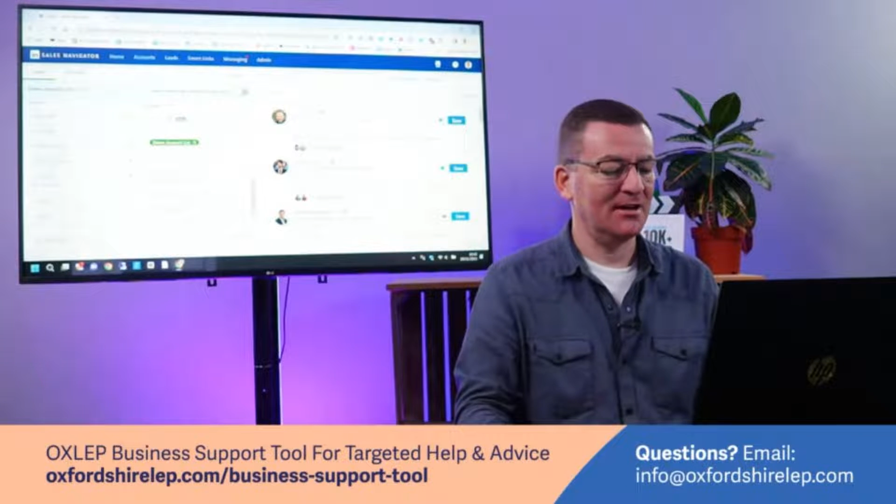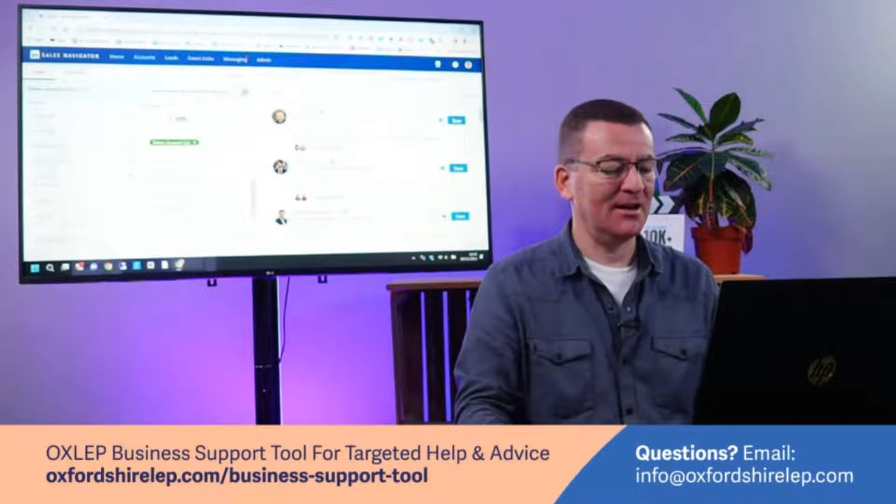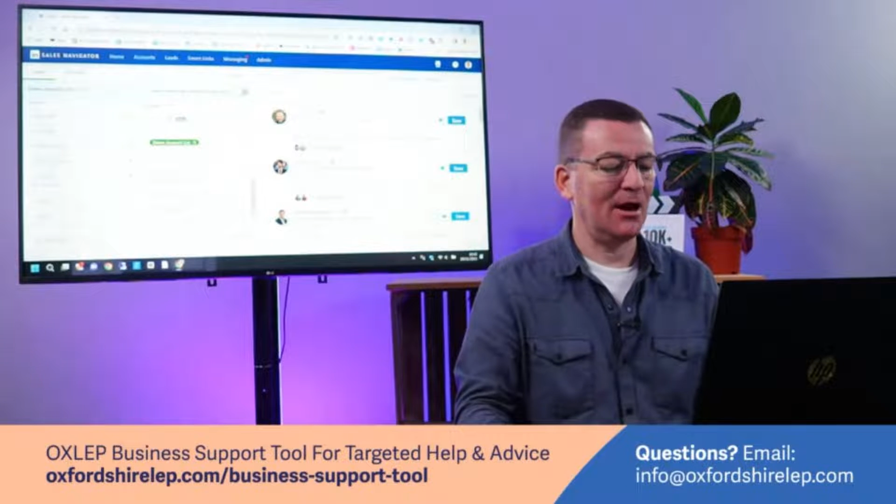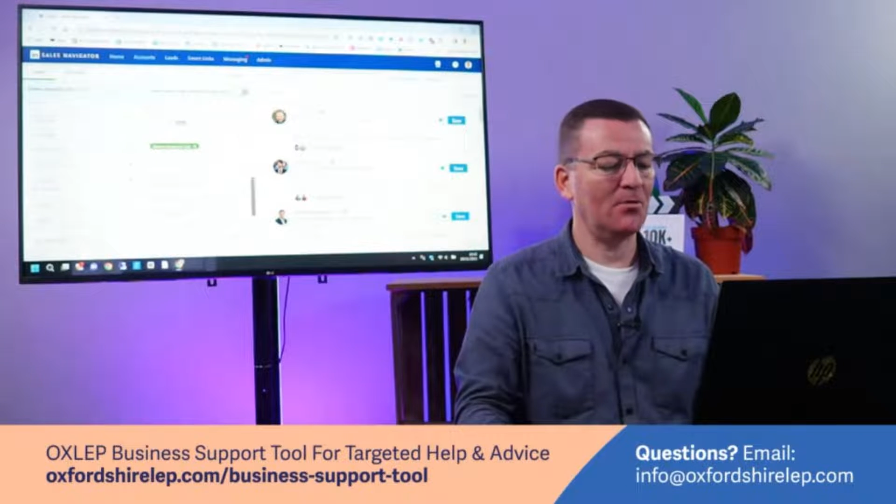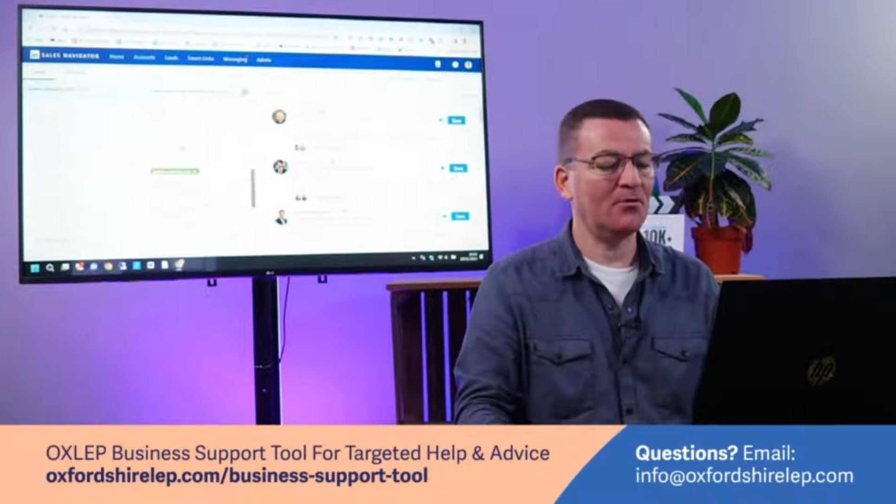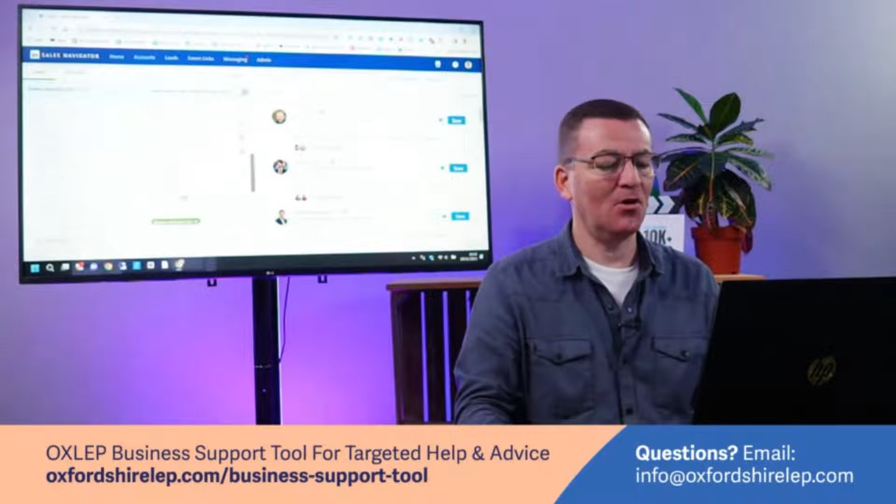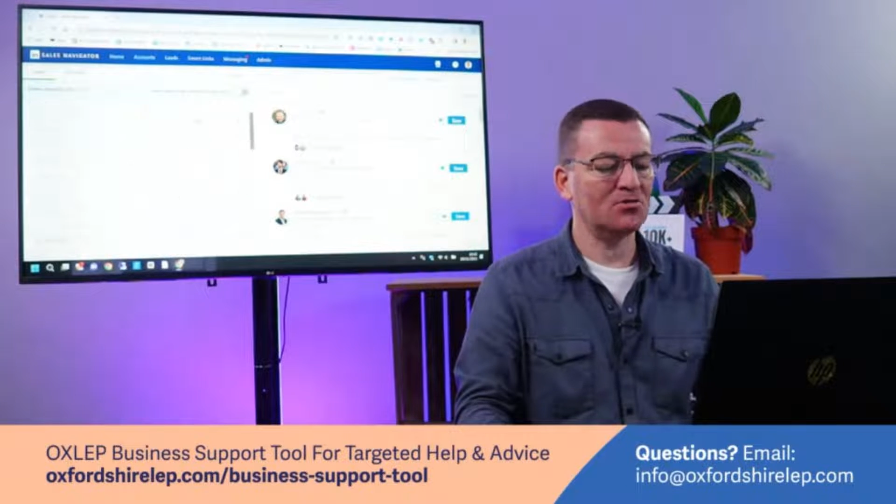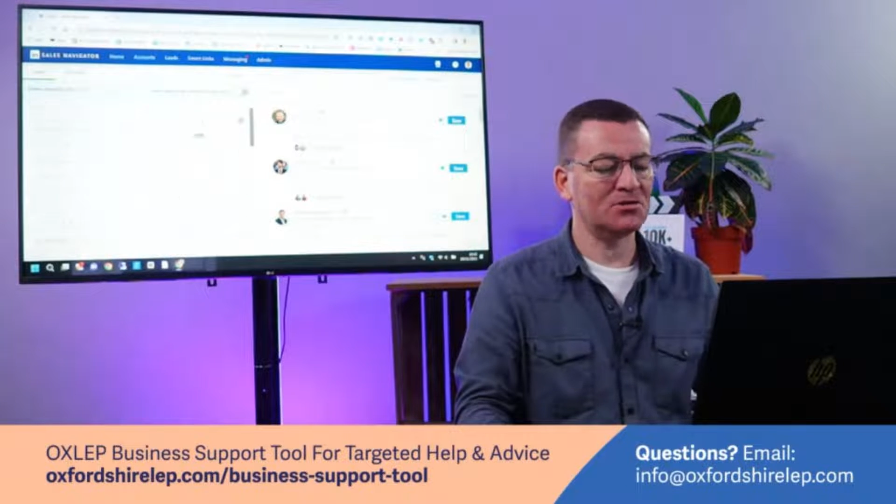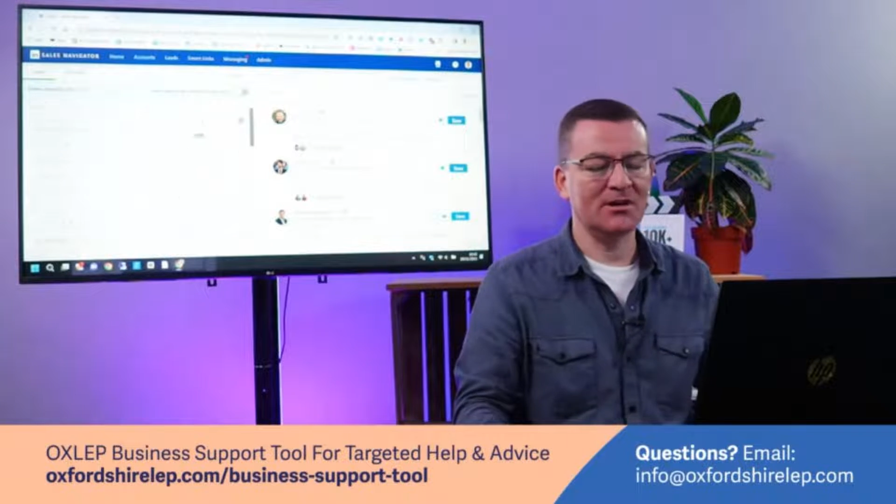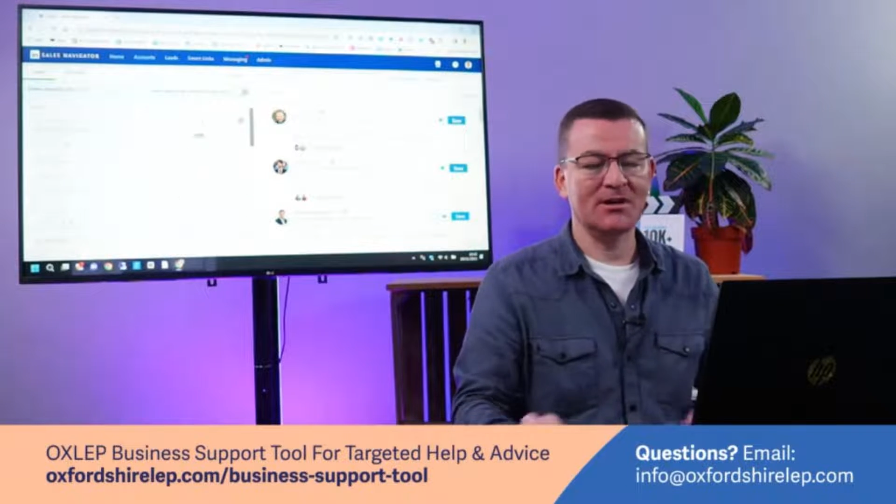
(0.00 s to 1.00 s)
Now, of
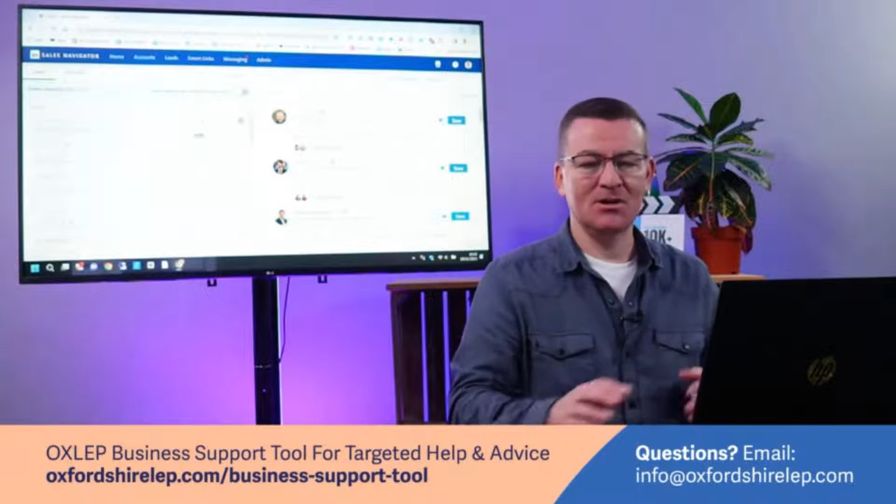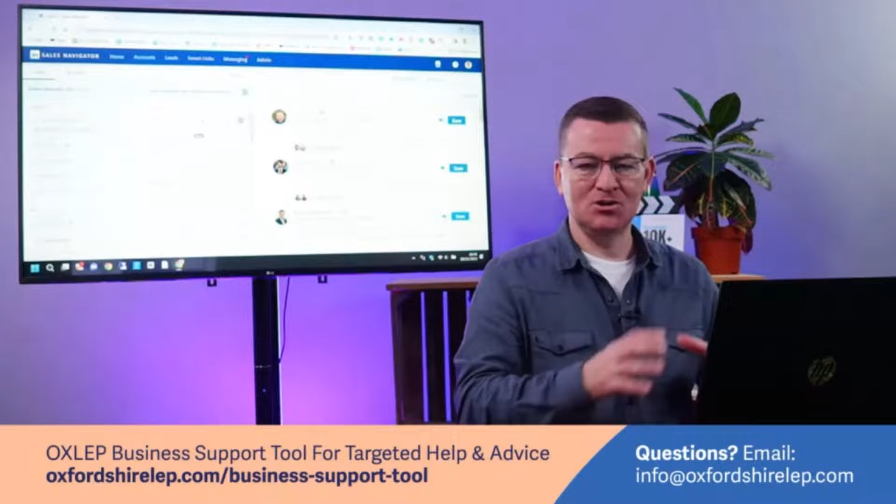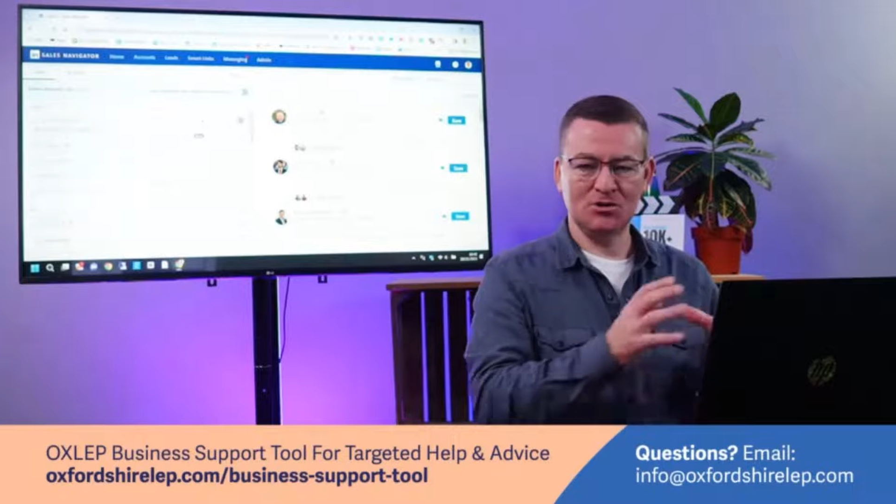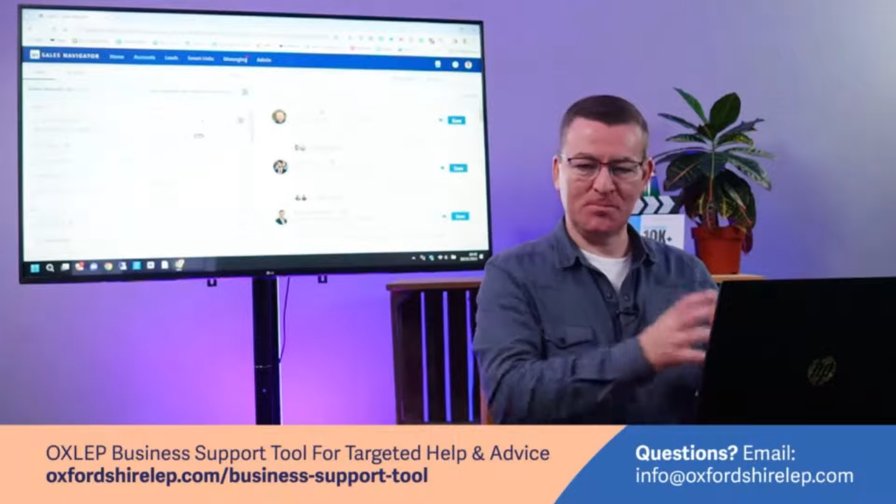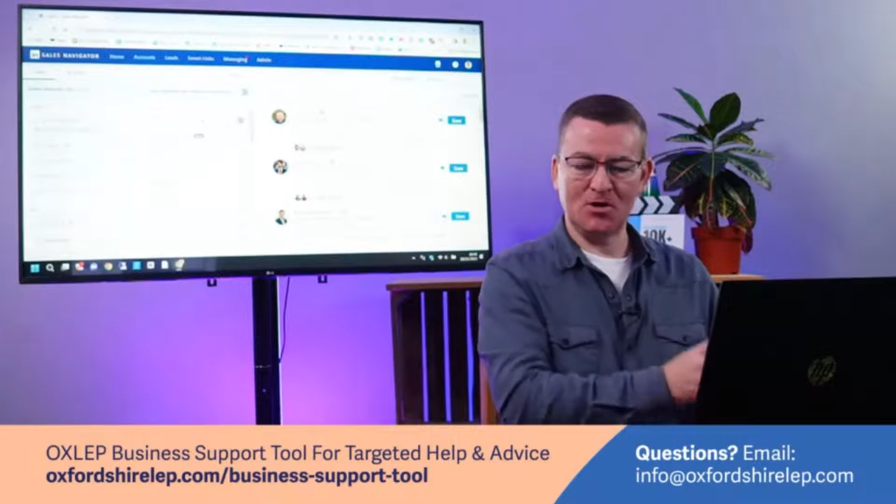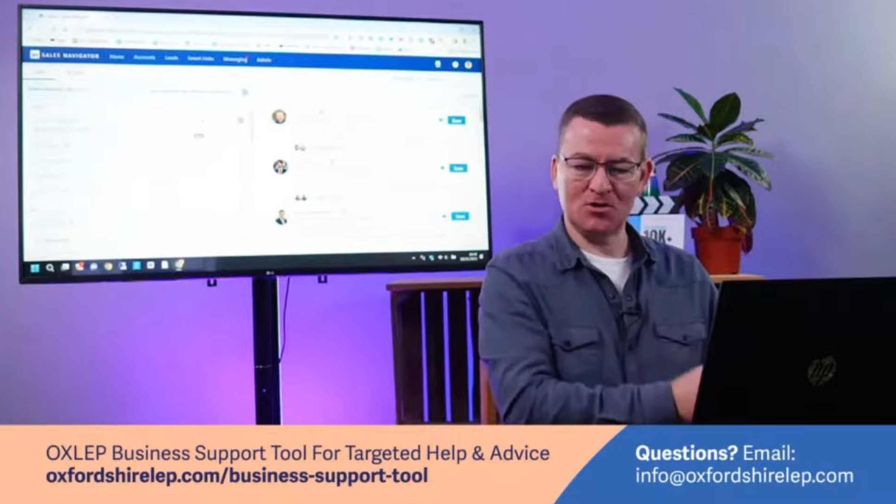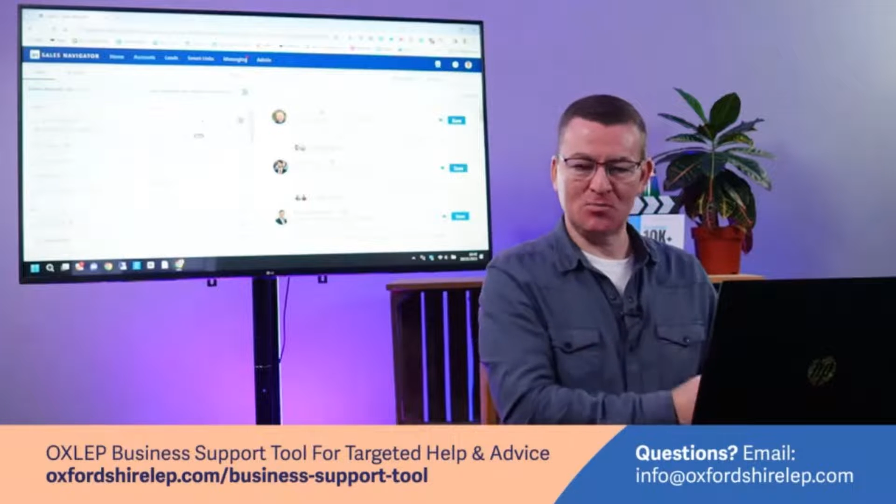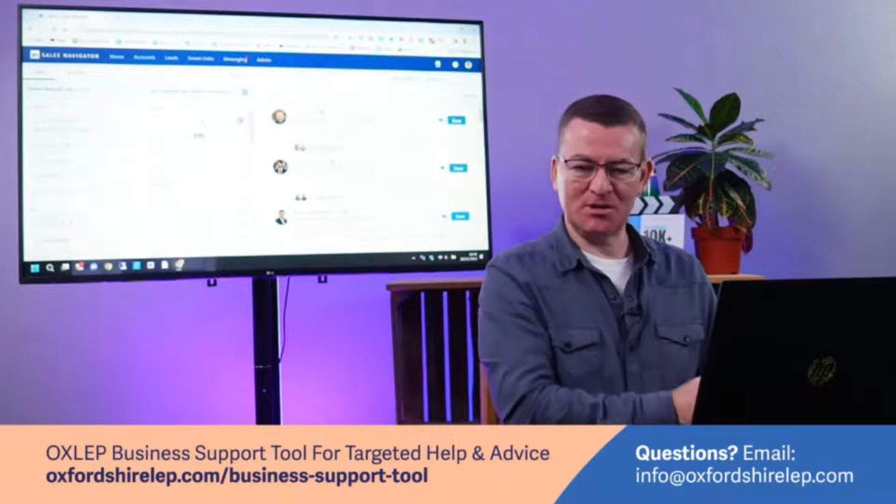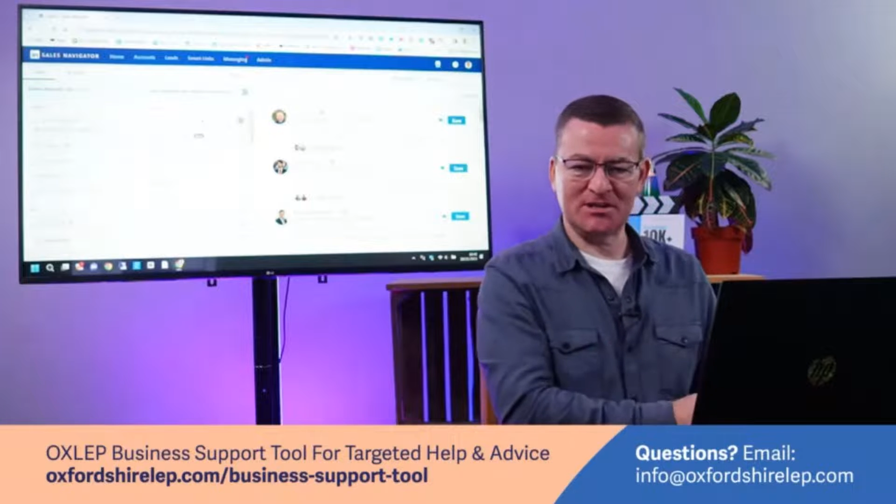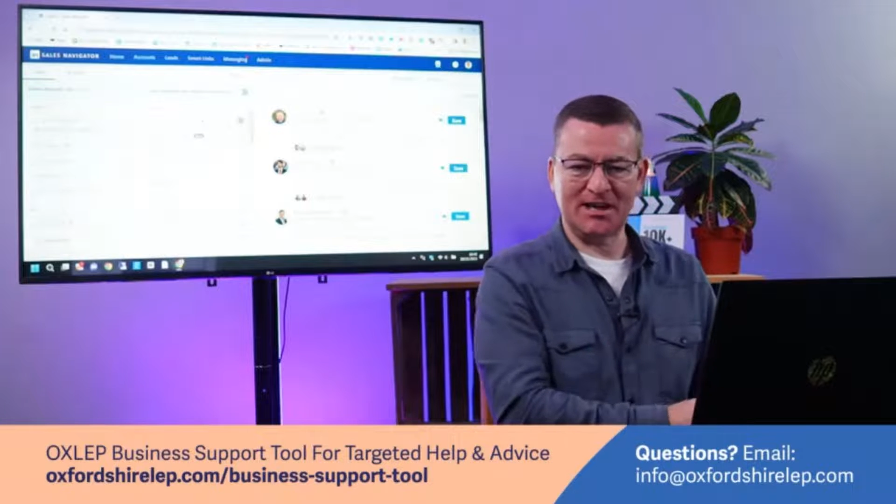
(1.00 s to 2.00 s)
course, just because
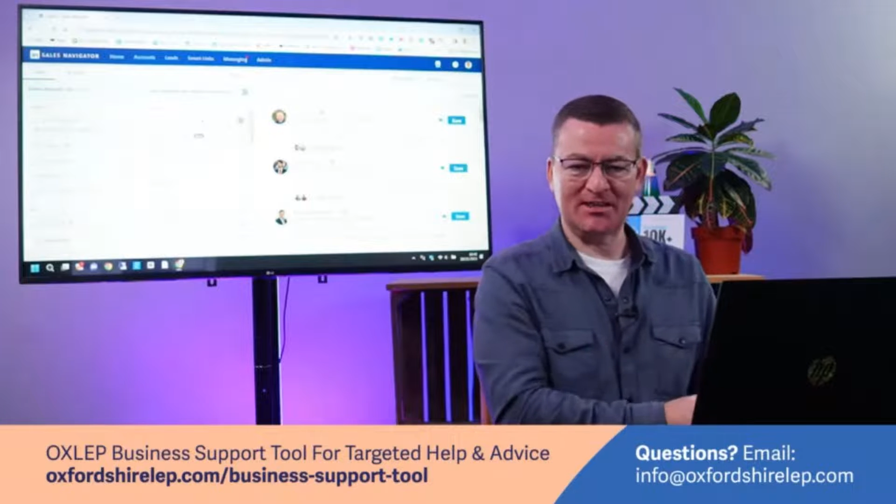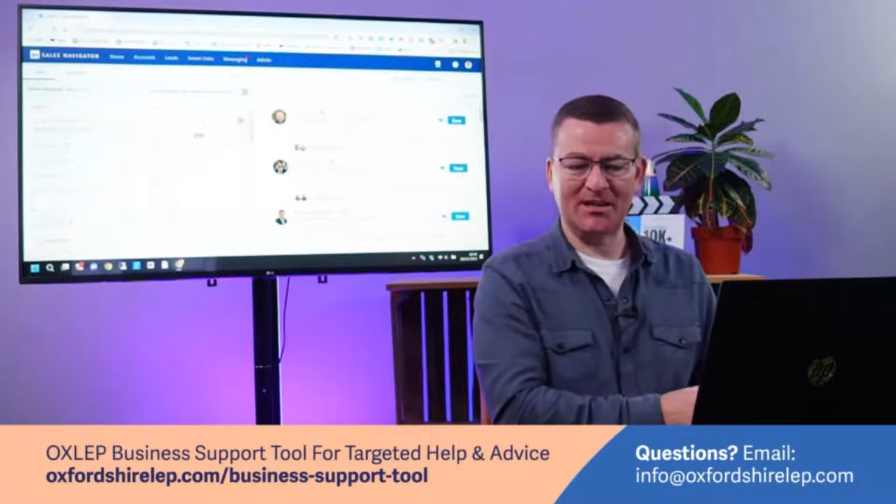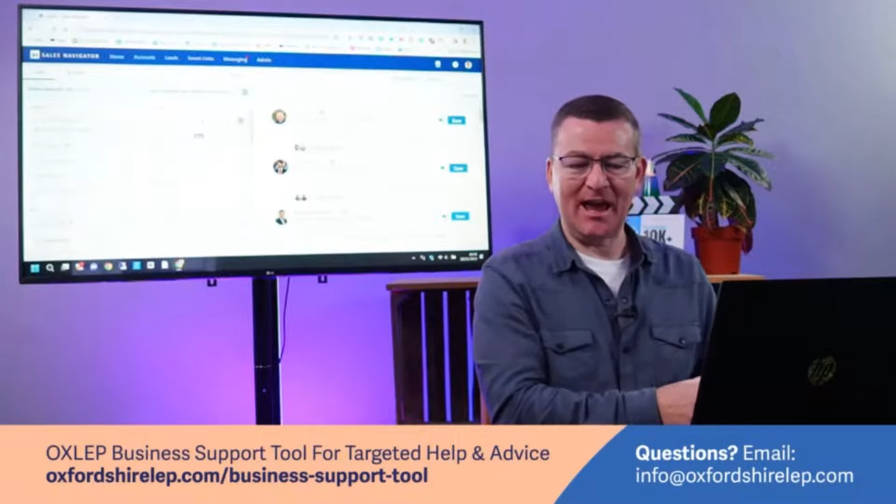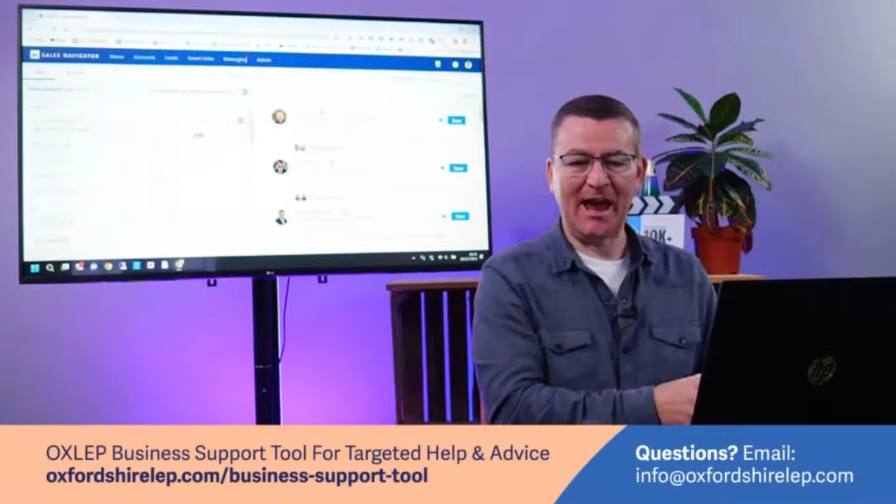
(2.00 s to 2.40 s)
we set the